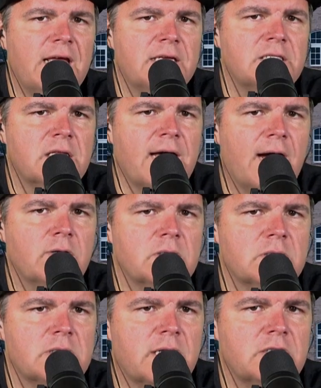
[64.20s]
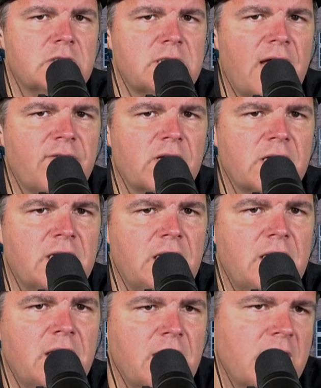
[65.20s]
into the house instead of just having a
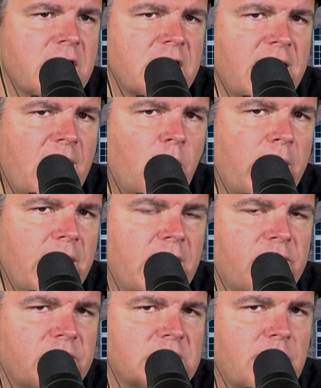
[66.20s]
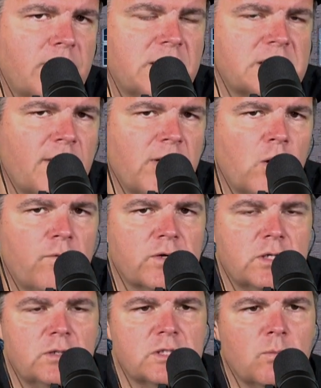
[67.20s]
key. That way, if somebody's coming over
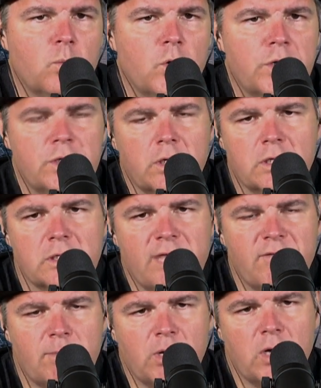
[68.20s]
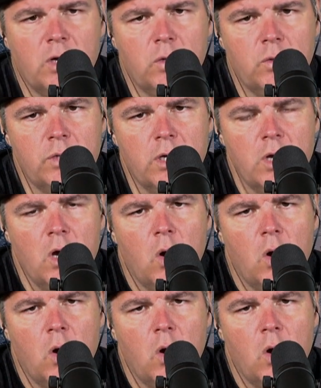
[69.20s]
to do some work, you can give them a code.